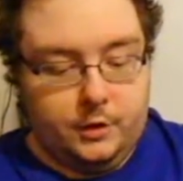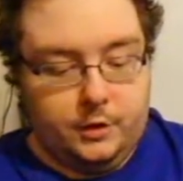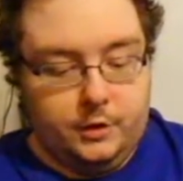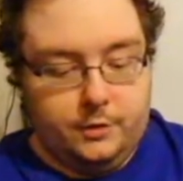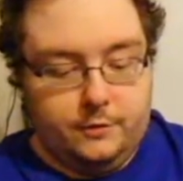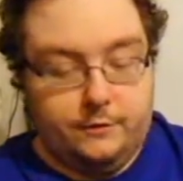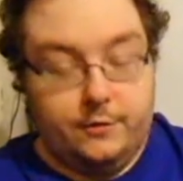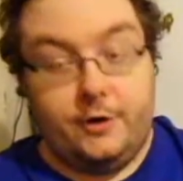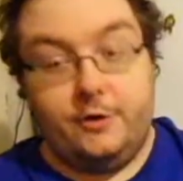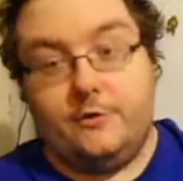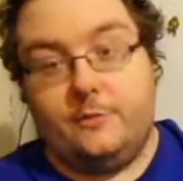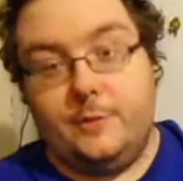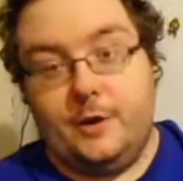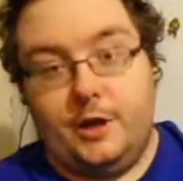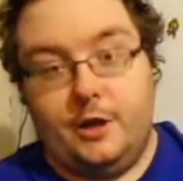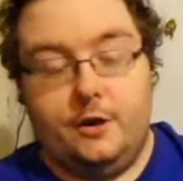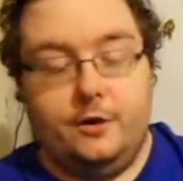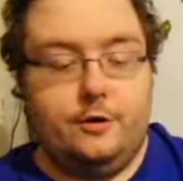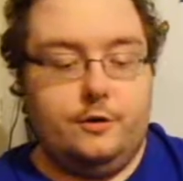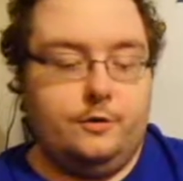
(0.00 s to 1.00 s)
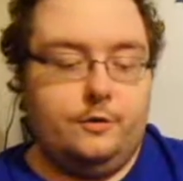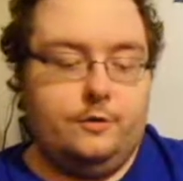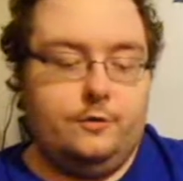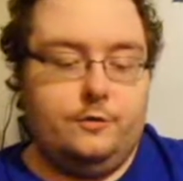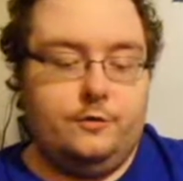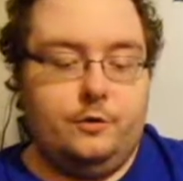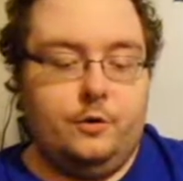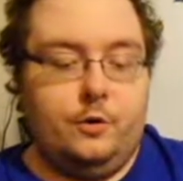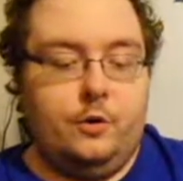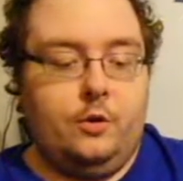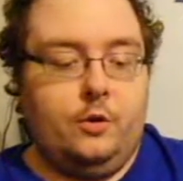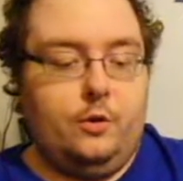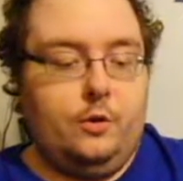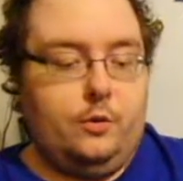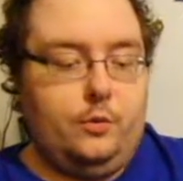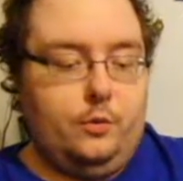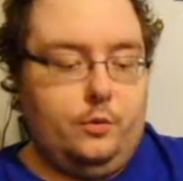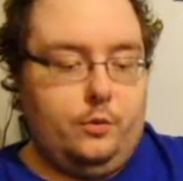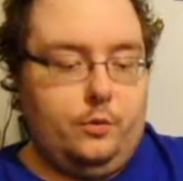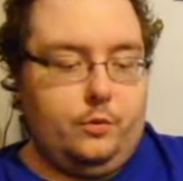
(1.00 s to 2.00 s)
fresh batteries,
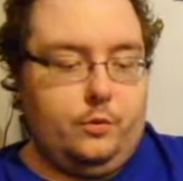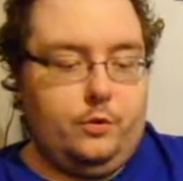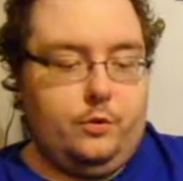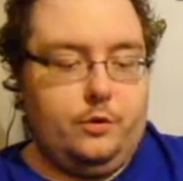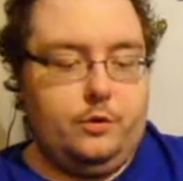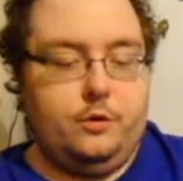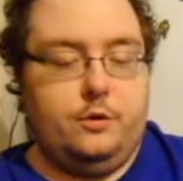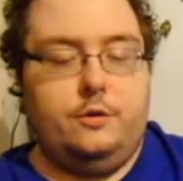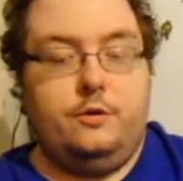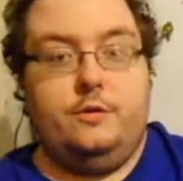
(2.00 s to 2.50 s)
or